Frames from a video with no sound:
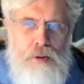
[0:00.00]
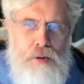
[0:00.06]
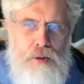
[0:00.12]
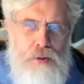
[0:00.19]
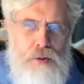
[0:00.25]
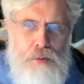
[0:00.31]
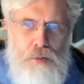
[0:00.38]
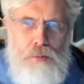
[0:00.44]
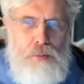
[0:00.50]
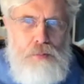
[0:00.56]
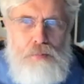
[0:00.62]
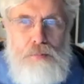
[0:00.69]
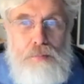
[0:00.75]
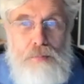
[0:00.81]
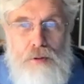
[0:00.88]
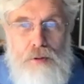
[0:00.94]
to
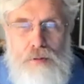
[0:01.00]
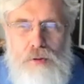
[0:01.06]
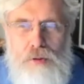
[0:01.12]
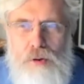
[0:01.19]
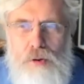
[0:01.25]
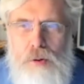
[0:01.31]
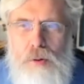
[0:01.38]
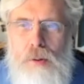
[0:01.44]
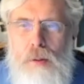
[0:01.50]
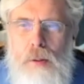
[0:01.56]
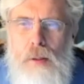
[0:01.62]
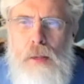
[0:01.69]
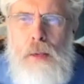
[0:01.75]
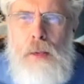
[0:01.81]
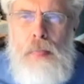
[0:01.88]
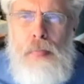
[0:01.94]
the future.
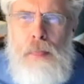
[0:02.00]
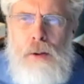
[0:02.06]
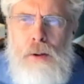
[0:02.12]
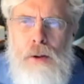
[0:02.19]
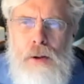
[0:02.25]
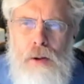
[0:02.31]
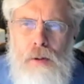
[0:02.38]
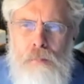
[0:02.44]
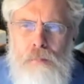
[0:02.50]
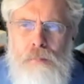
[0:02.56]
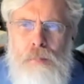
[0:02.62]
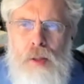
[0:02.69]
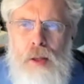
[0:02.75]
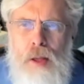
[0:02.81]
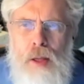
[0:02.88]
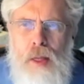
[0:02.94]
Um,
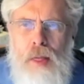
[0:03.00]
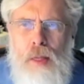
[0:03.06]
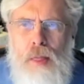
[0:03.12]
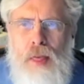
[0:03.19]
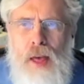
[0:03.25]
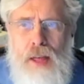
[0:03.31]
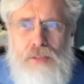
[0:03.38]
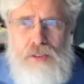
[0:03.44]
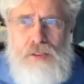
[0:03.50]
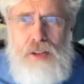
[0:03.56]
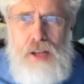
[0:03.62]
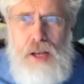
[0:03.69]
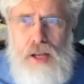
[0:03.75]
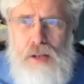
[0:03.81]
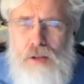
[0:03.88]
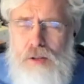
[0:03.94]
that
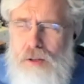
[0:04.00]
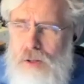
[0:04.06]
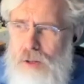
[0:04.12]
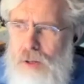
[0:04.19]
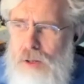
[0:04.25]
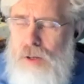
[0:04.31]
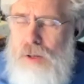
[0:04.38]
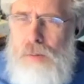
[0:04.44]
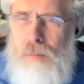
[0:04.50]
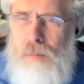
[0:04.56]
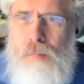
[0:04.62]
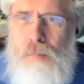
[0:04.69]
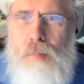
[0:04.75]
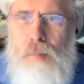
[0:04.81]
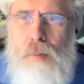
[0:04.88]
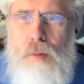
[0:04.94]
said, uh,
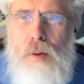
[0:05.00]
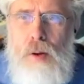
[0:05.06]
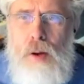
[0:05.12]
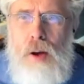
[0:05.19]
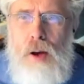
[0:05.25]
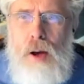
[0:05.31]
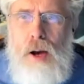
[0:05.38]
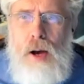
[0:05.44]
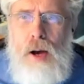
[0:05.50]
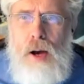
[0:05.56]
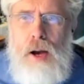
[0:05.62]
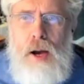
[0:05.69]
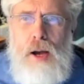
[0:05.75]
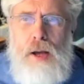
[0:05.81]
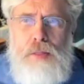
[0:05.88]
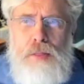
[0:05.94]

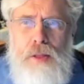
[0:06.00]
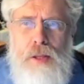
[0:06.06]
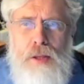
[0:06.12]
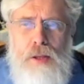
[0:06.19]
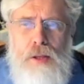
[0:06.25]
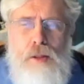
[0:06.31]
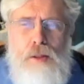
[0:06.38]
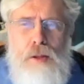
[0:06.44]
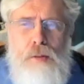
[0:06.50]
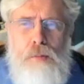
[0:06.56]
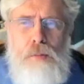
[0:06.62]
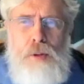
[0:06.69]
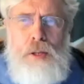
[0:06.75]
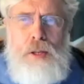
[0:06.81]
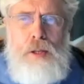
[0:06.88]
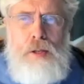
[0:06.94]
I think that
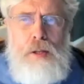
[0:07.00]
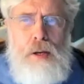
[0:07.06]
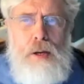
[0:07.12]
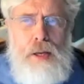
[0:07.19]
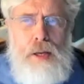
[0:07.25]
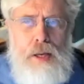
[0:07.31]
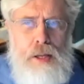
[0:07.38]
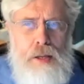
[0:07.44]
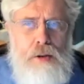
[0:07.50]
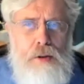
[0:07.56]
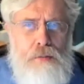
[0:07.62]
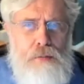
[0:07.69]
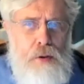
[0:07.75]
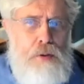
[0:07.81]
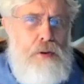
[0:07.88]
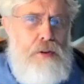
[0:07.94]
we need, again, to
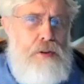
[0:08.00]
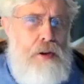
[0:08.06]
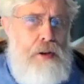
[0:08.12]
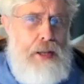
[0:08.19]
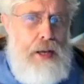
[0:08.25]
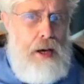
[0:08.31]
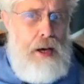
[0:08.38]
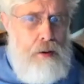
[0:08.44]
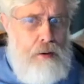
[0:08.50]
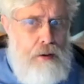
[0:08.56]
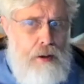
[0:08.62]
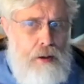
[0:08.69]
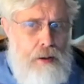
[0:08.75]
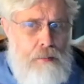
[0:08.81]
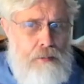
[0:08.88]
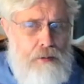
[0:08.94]
focus on the
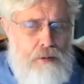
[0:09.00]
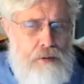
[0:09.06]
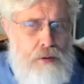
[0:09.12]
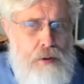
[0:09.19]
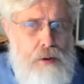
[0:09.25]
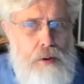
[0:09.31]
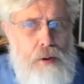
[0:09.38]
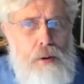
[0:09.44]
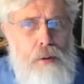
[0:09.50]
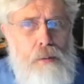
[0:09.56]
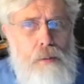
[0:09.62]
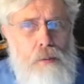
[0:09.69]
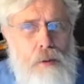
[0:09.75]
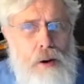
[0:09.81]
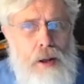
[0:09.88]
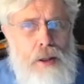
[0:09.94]
outcomes
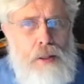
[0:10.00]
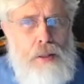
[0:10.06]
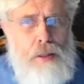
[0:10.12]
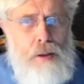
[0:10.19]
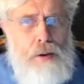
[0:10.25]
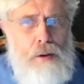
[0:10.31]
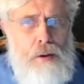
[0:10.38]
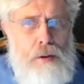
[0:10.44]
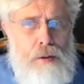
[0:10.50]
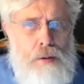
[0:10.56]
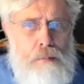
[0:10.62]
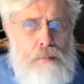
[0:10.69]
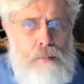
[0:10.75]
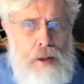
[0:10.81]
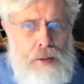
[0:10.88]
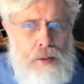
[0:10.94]
rather than on the
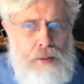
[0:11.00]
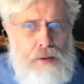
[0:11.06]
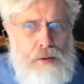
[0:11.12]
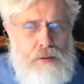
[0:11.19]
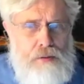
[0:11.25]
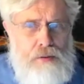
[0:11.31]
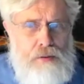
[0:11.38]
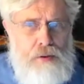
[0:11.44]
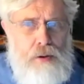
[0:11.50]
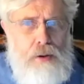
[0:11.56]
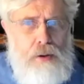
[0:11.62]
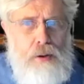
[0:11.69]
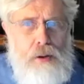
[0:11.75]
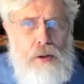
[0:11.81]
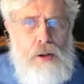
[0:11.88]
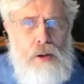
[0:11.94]
methods.
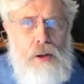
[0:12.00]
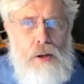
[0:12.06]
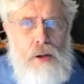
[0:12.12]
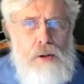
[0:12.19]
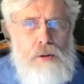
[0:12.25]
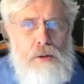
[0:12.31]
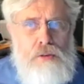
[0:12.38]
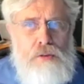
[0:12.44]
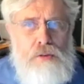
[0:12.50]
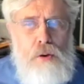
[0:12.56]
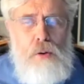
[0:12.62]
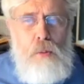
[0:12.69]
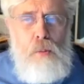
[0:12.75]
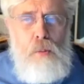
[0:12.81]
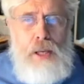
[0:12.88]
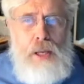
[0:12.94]
Uh, so
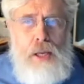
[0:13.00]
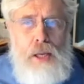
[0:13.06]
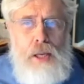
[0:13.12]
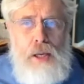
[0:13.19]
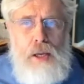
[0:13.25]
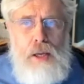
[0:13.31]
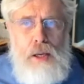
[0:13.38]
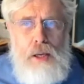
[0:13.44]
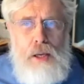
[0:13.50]
we